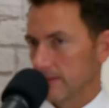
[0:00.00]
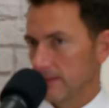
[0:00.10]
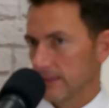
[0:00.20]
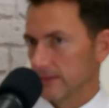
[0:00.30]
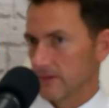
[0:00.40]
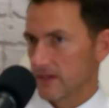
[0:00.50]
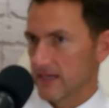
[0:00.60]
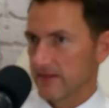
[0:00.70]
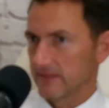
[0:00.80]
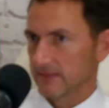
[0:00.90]
yet they're not
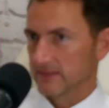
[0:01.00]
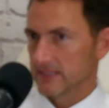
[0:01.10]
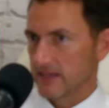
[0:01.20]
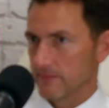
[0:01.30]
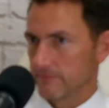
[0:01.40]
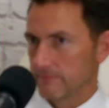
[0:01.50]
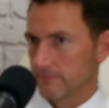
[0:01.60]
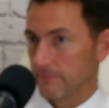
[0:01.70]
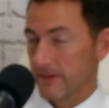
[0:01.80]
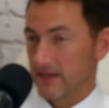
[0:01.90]
having the same
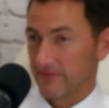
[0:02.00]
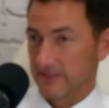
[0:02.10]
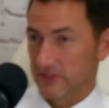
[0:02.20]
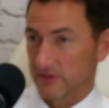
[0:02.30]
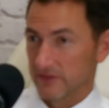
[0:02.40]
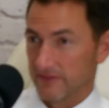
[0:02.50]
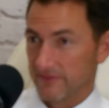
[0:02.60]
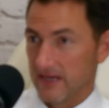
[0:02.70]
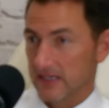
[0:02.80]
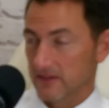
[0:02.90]
beneficial
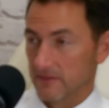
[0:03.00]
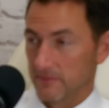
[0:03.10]
effect. The